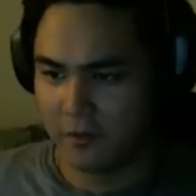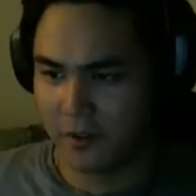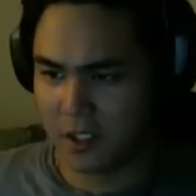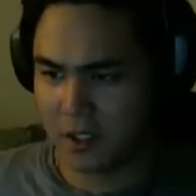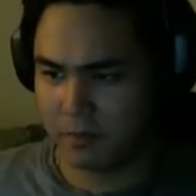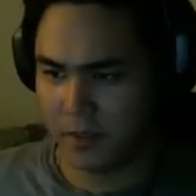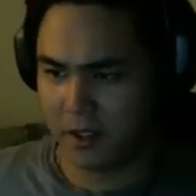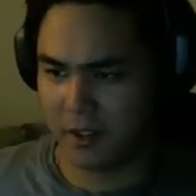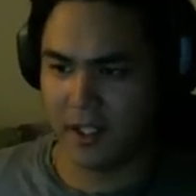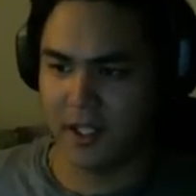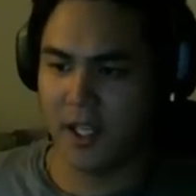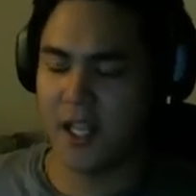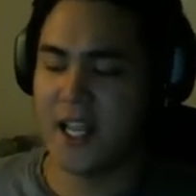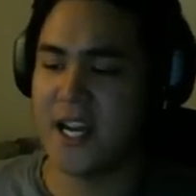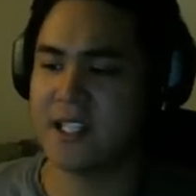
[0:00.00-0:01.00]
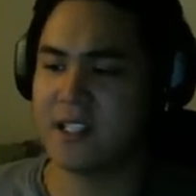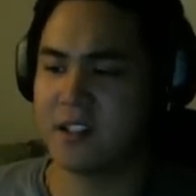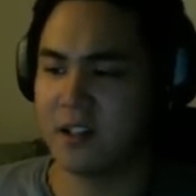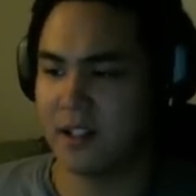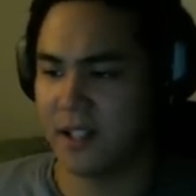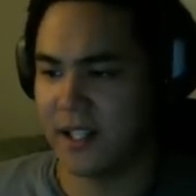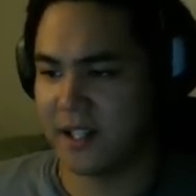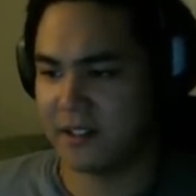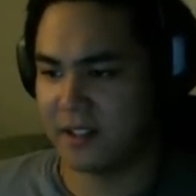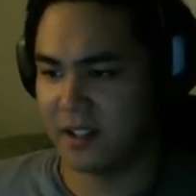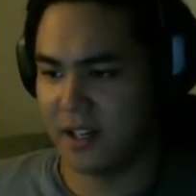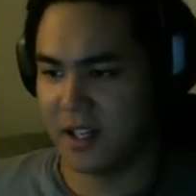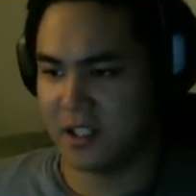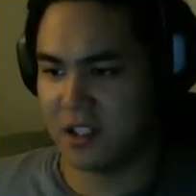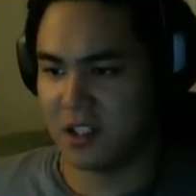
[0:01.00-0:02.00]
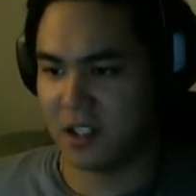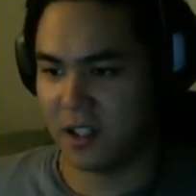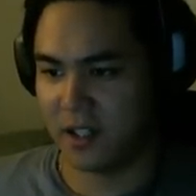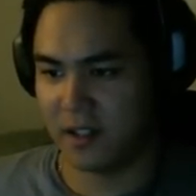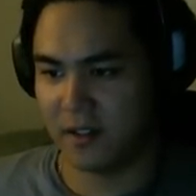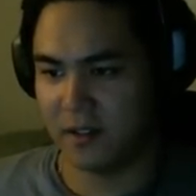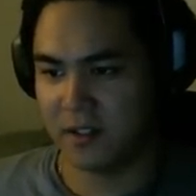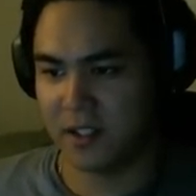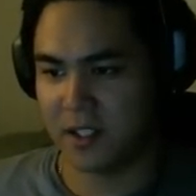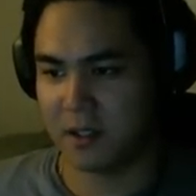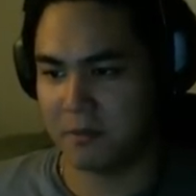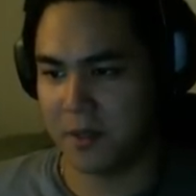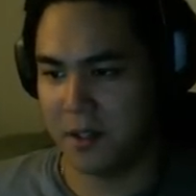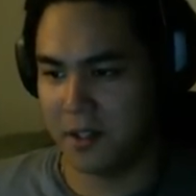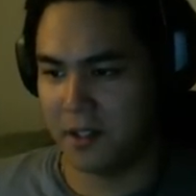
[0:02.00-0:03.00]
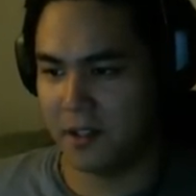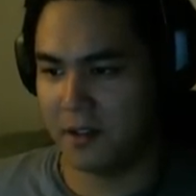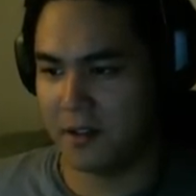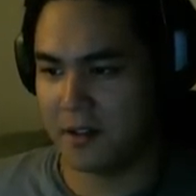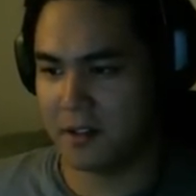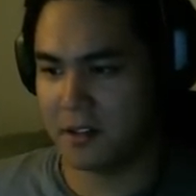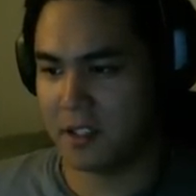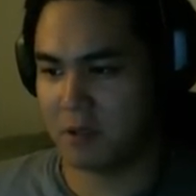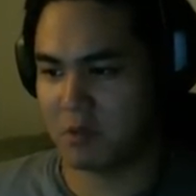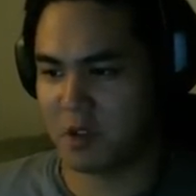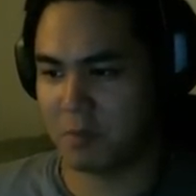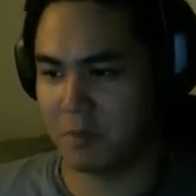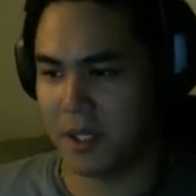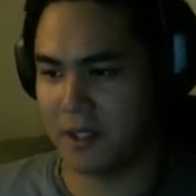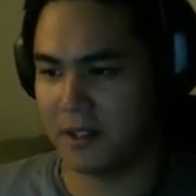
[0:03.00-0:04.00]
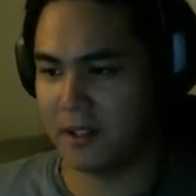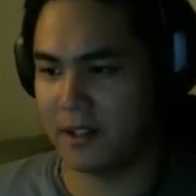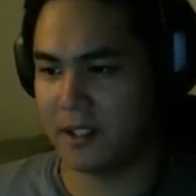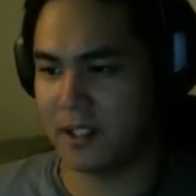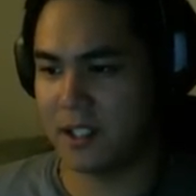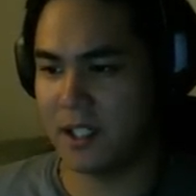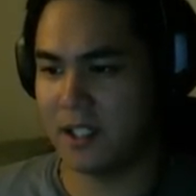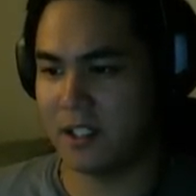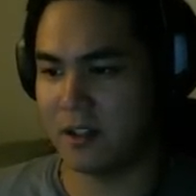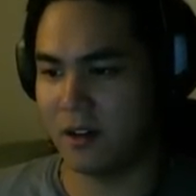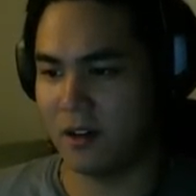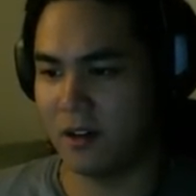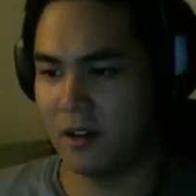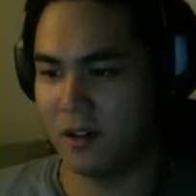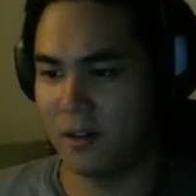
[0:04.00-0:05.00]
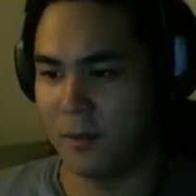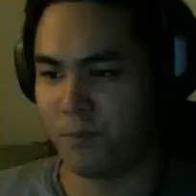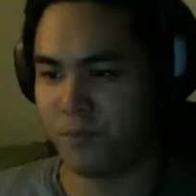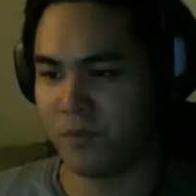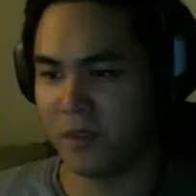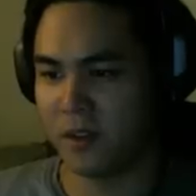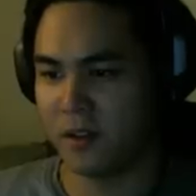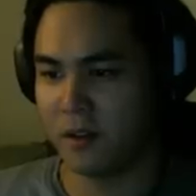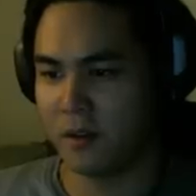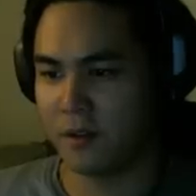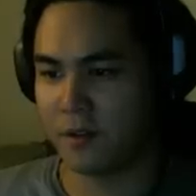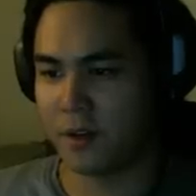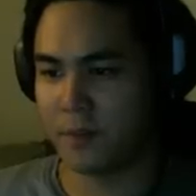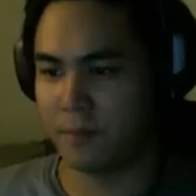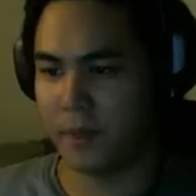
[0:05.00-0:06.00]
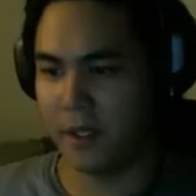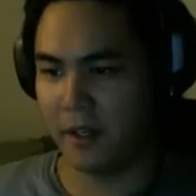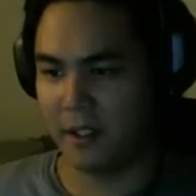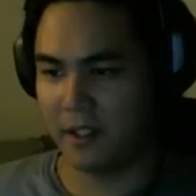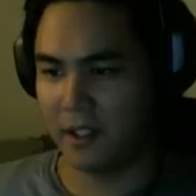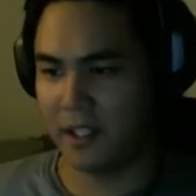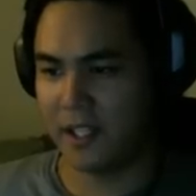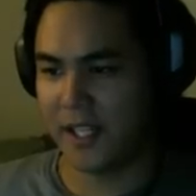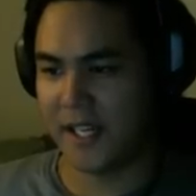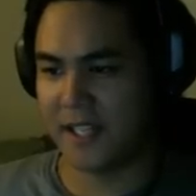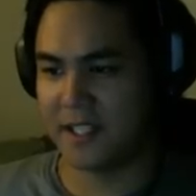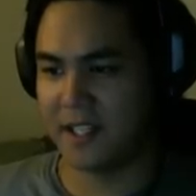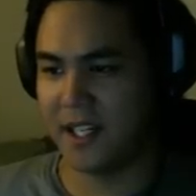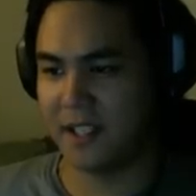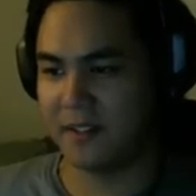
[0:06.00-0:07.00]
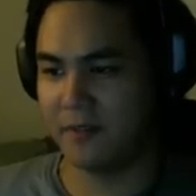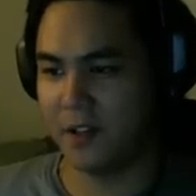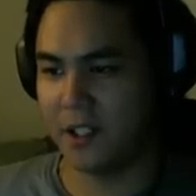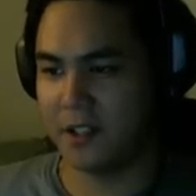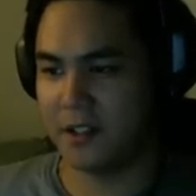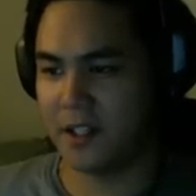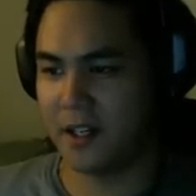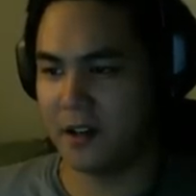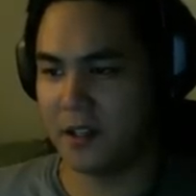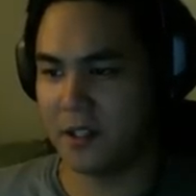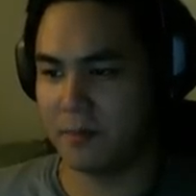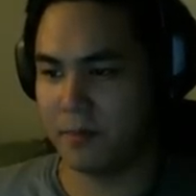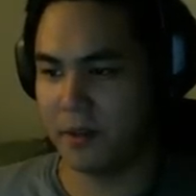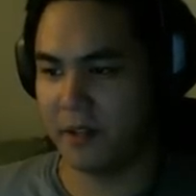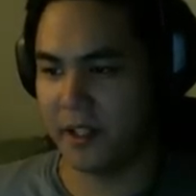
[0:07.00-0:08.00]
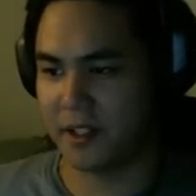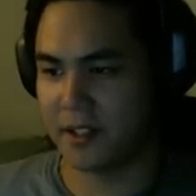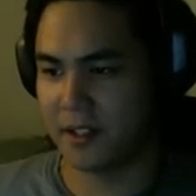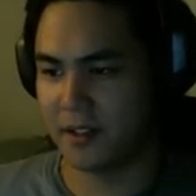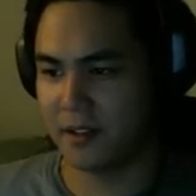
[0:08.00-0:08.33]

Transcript: First period, class lacked energy. Second period, long disrespected the teacher. Third period, class lacked voluntary spirit.